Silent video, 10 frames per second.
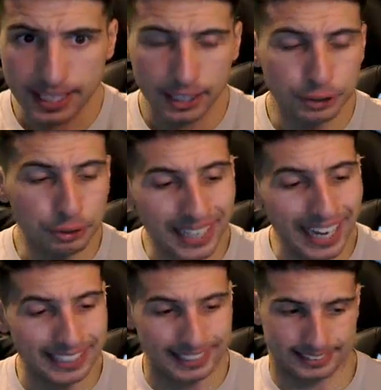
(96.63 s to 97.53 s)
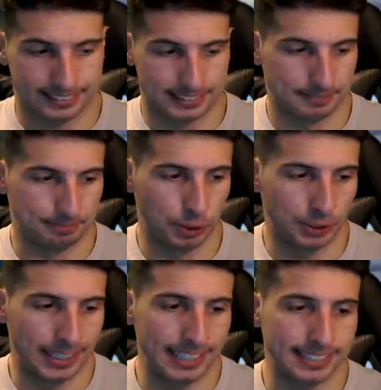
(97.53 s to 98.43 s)
you got it. You
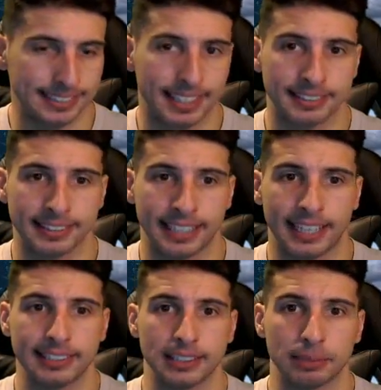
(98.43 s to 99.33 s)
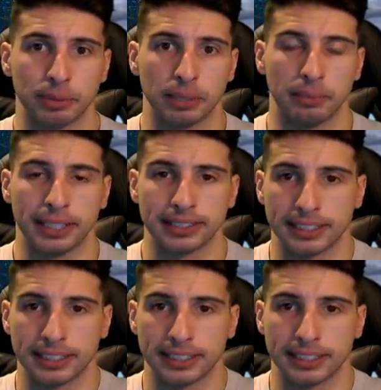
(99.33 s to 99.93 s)
got it, Onion Knight. He's pretty amazing,